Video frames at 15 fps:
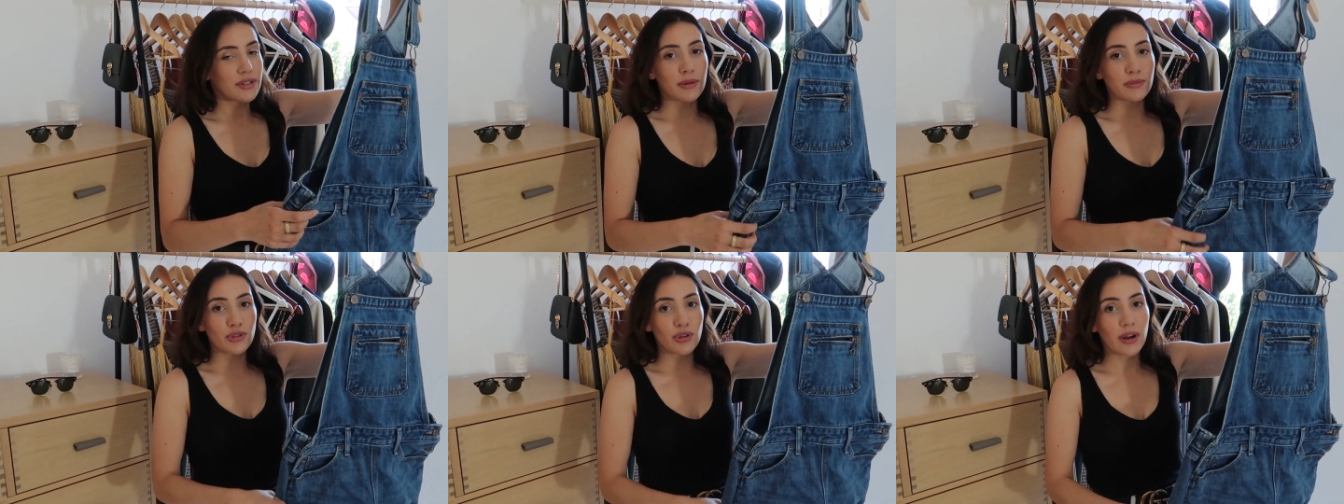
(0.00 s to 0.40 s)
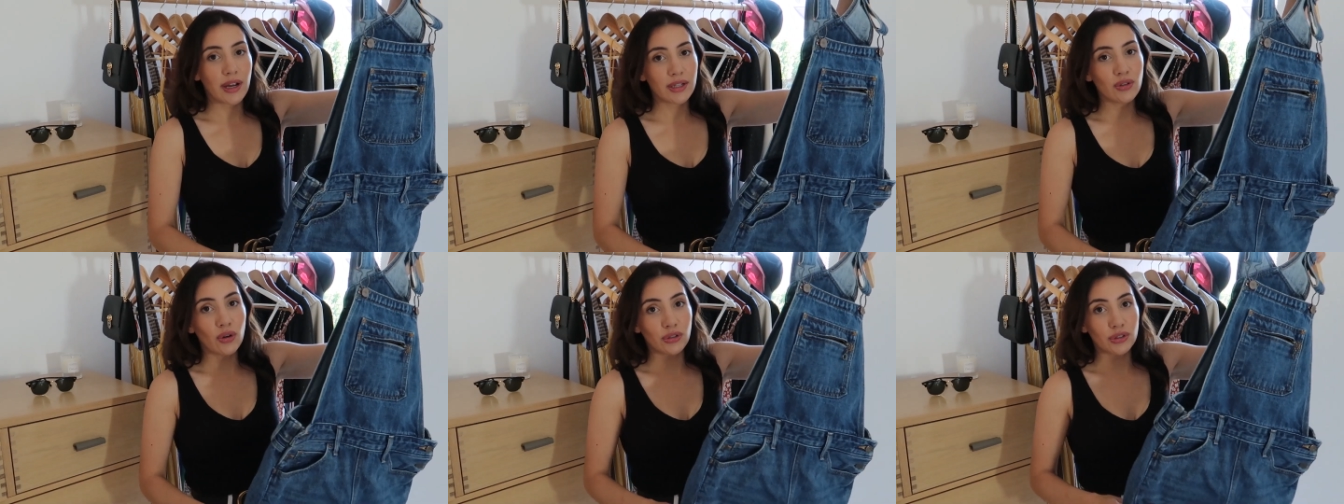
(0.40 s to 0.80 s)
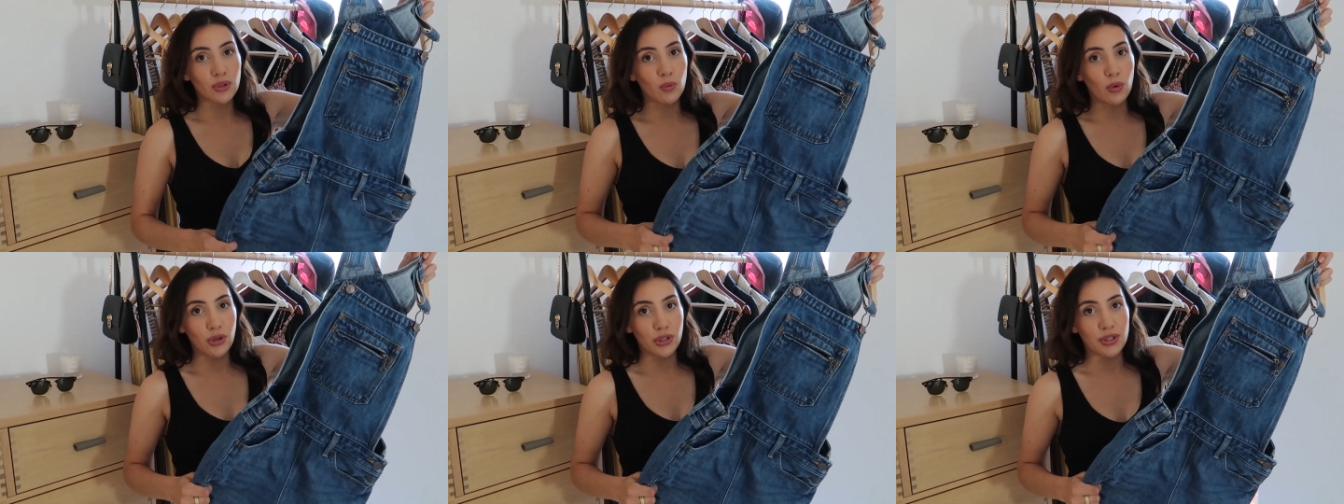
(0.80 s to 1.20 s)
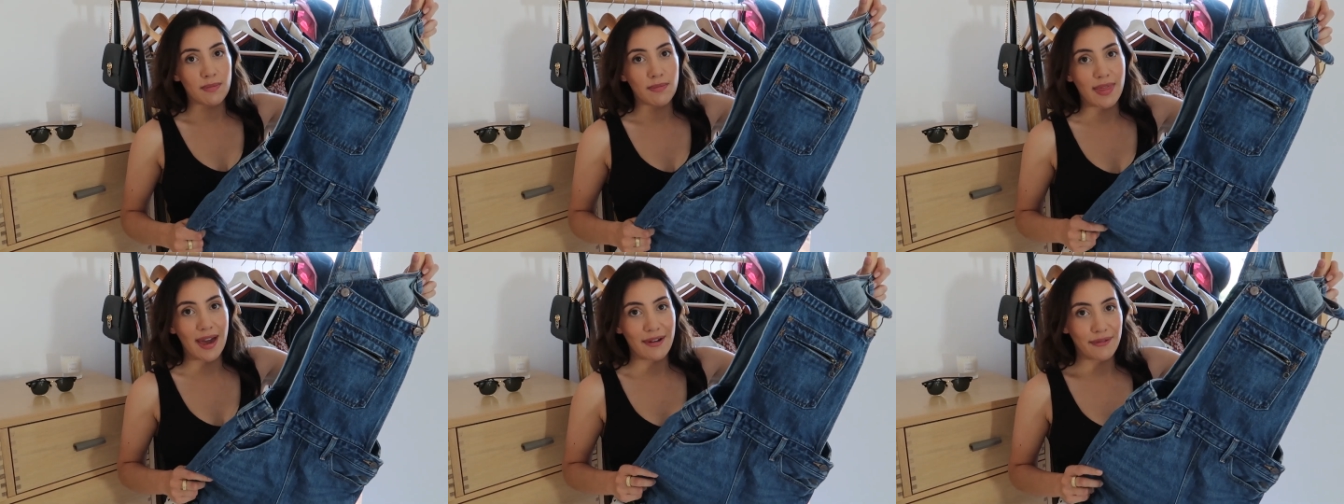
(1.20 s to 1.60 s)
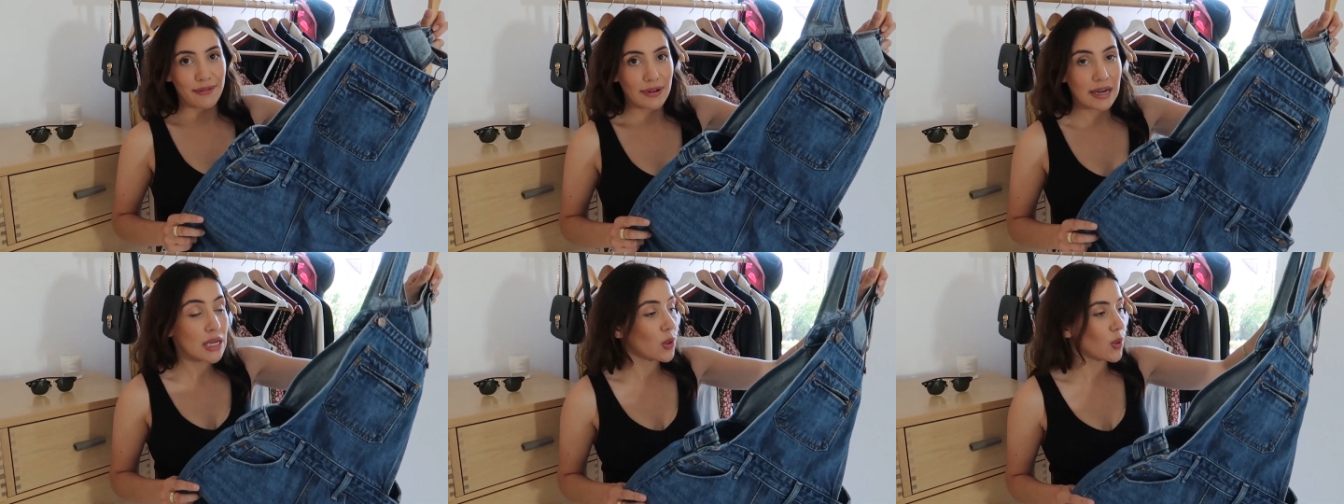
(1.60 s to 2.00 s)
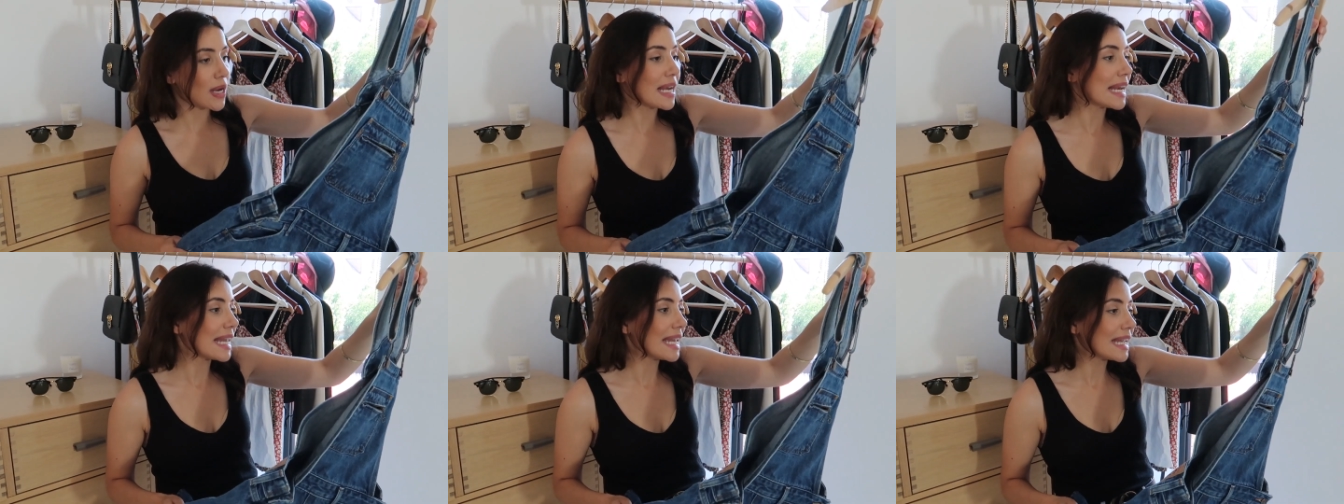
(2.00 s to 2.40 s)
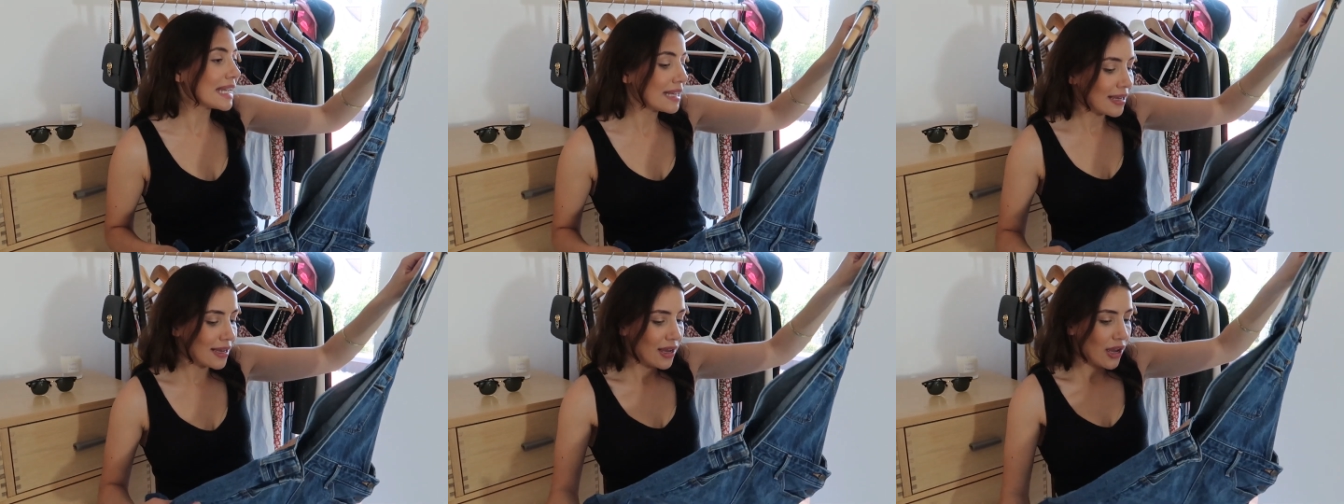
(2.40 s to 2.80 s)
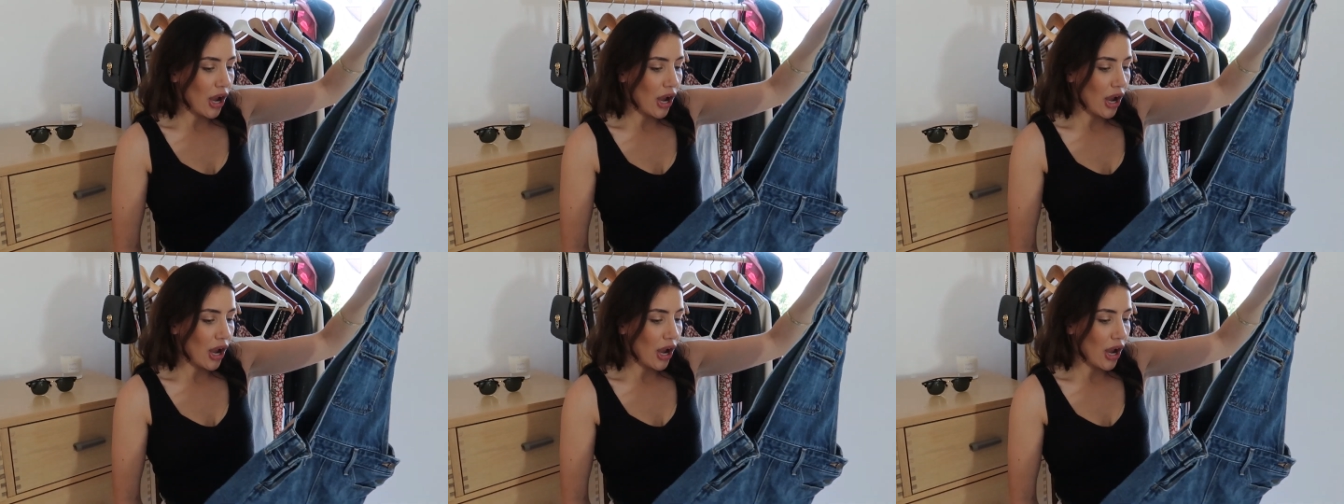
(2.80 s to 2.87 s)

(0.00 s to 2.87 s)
So I'm trying not to wash them that frequently,